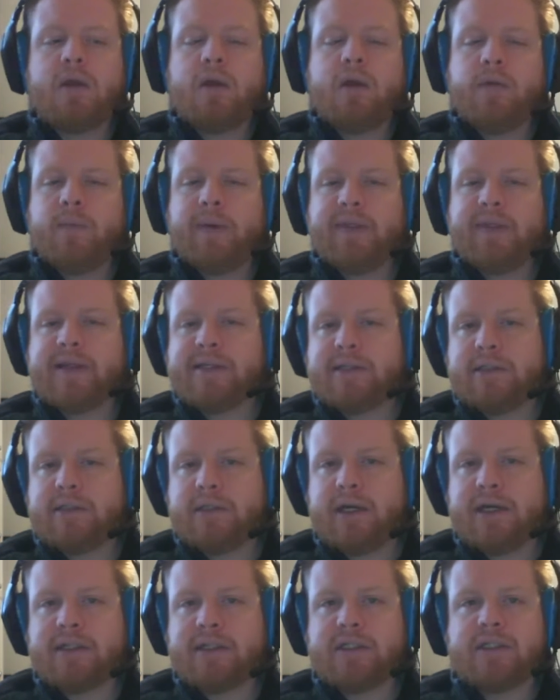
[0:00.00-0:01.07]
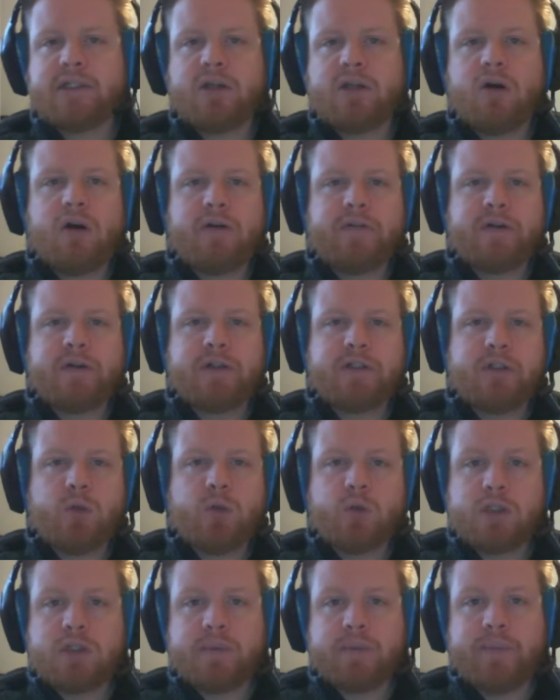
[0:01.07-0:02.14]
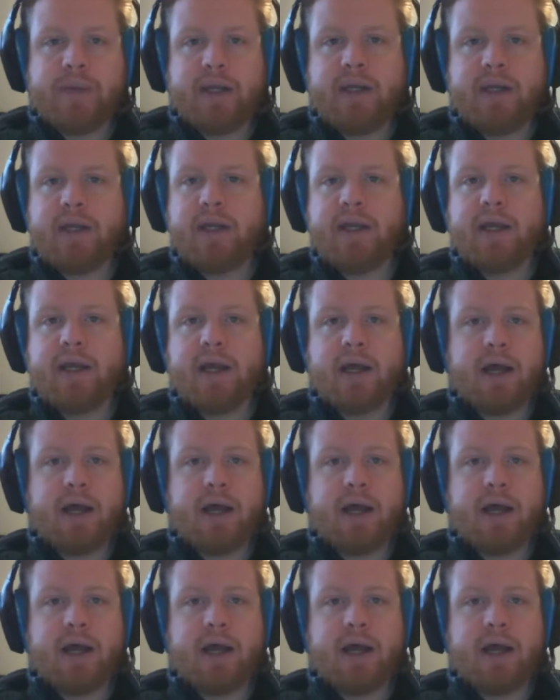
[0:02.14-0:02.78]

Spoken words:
What this does is it offers you speedy